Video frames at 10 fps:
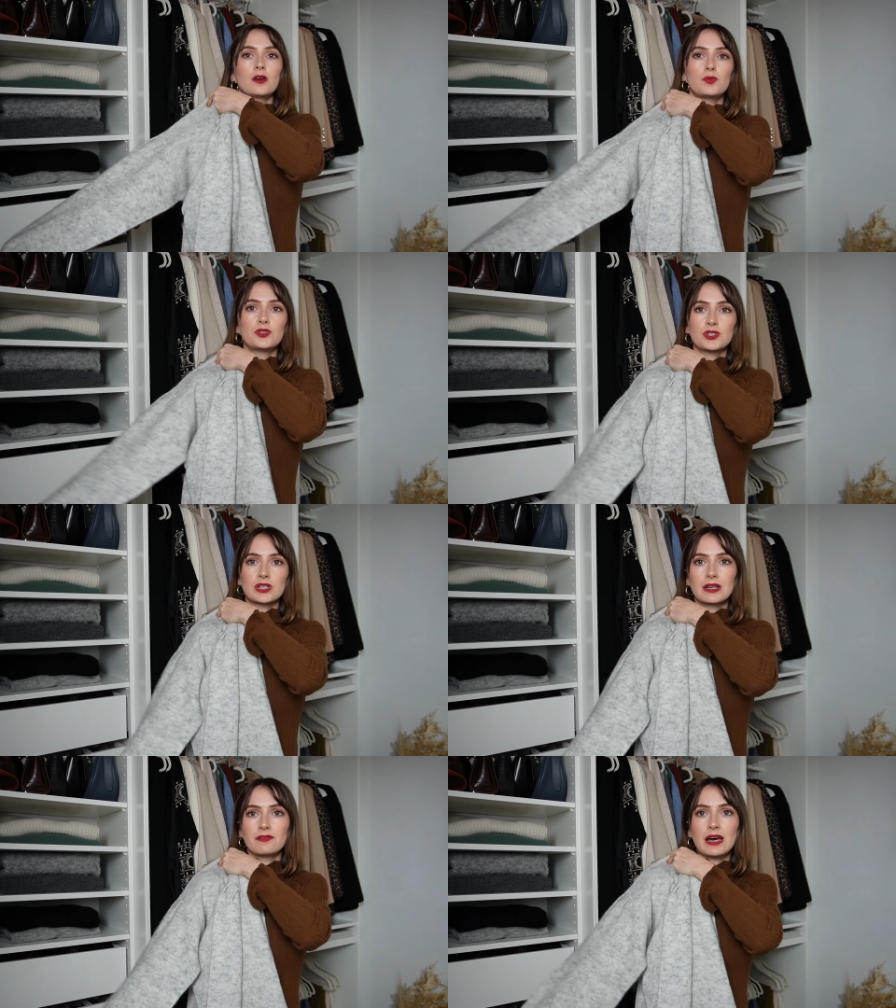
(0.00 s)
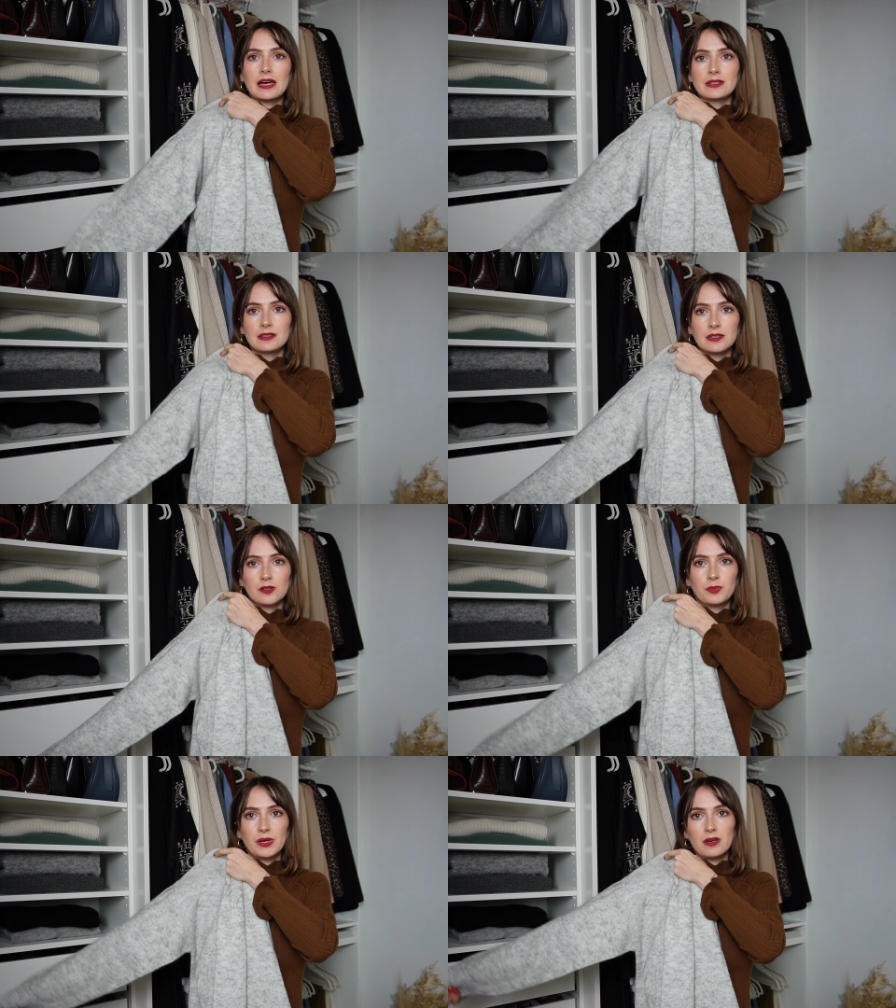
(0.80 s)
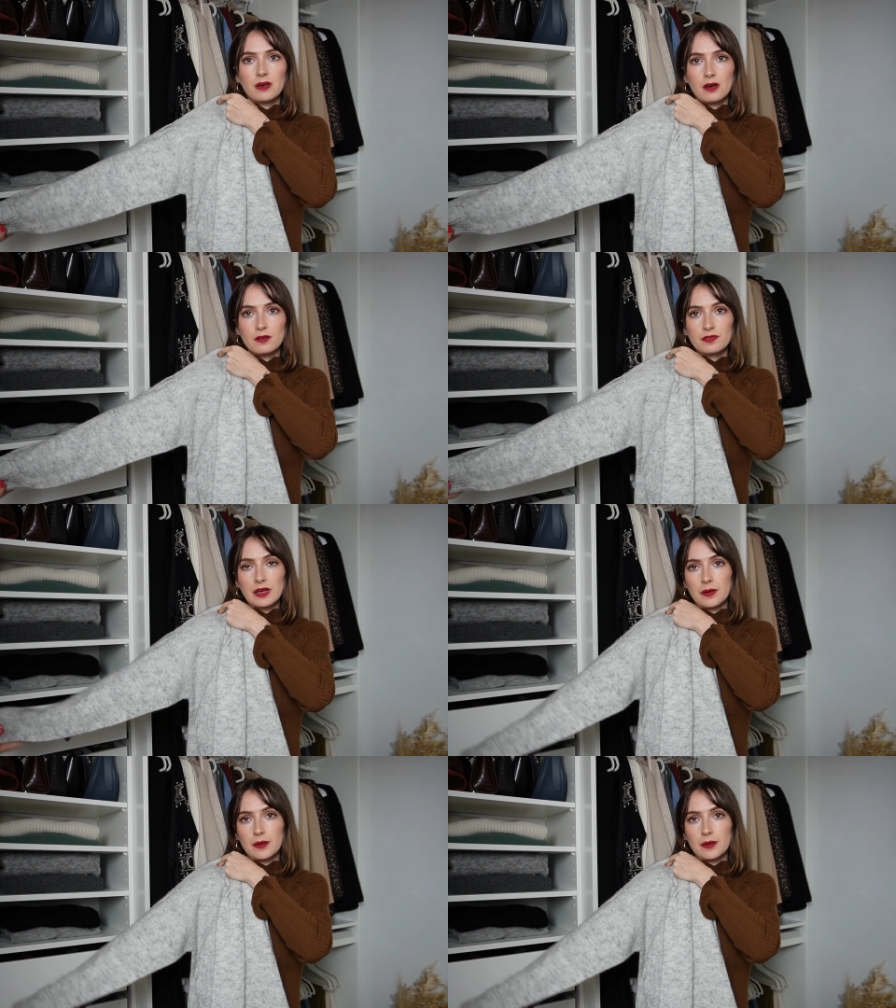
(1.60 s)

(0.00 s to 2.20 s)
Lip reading: which just kind of add a little bit of